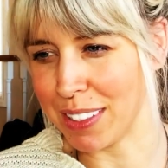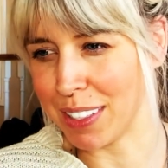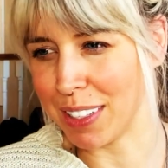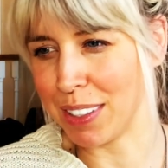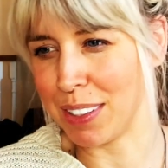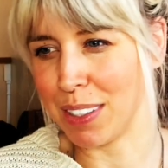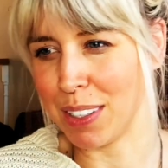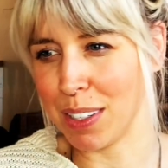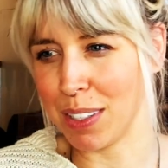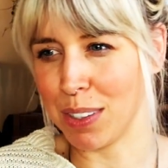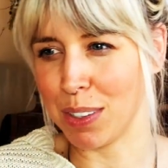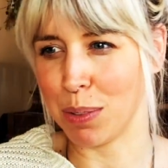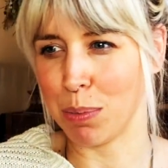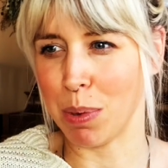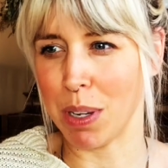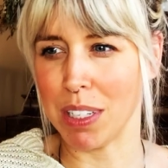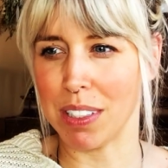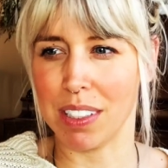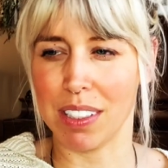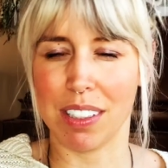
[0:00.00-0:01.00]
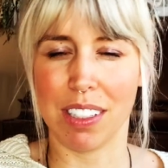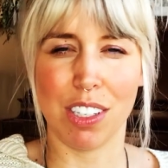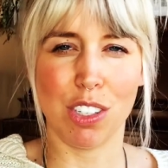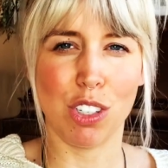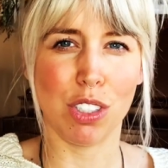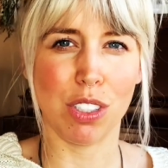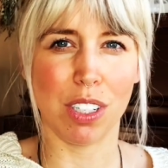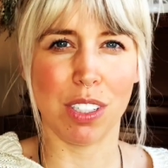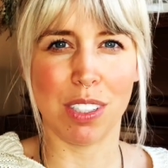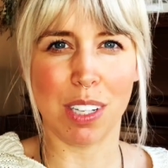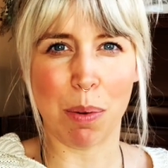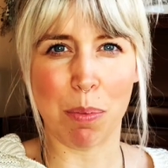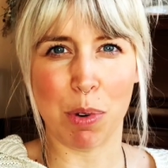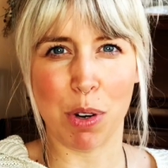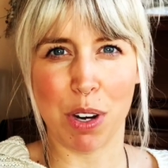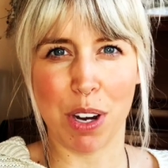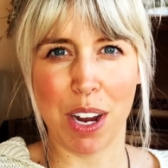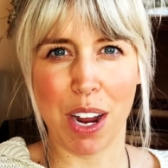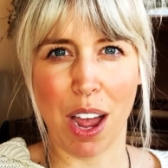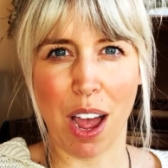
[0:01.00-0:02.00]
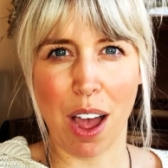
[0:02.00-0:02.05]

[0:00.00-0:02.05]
this is basically just a summary